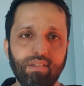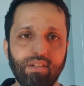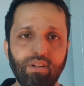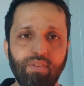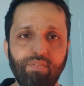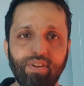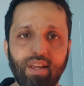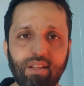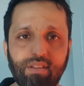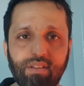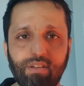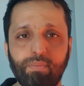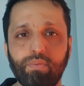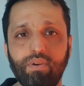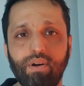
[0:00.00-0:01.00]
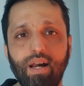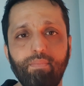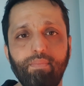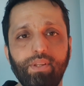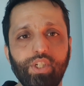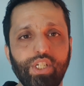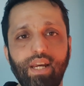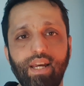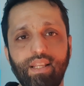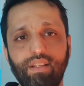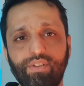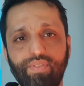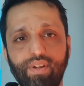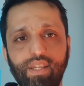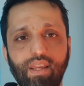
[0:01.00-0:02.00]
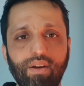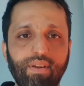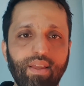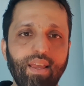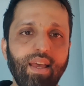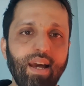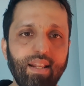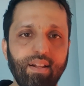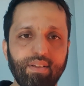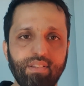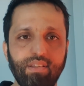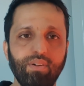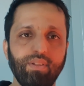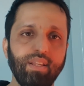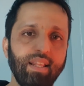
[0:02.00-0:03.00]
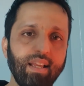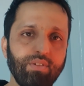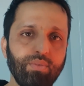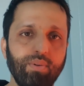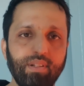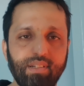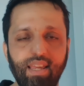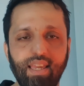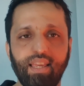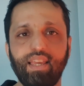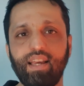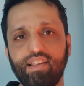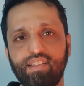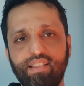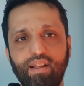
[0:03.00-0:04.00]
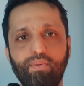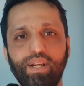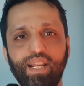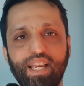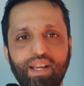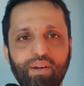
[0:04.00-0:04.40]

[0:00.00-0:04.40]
So don't forget to subscribe and share this video, and I'll see you on the next one. Take care. Assalamu